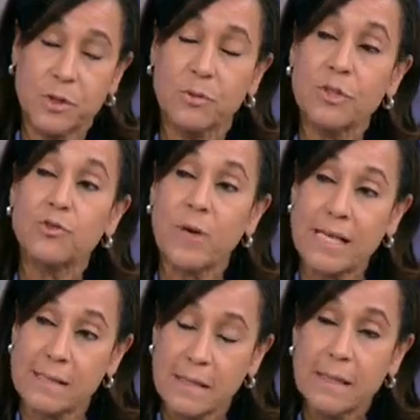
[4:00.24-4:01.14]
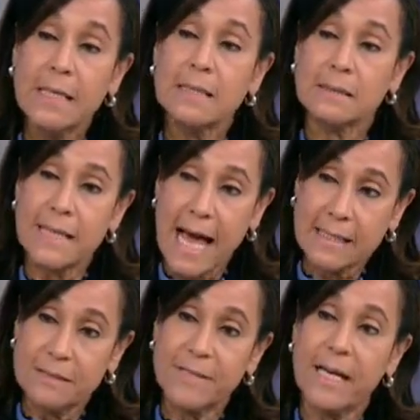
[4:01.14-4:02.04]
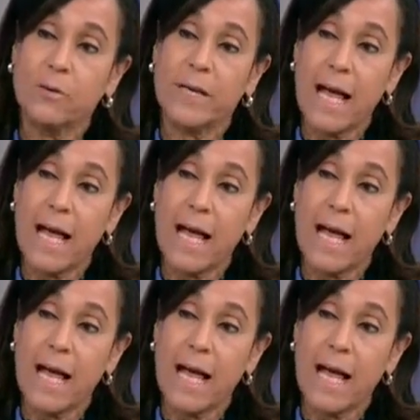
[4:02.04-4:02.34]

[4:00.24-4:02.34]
to address the lack of adequate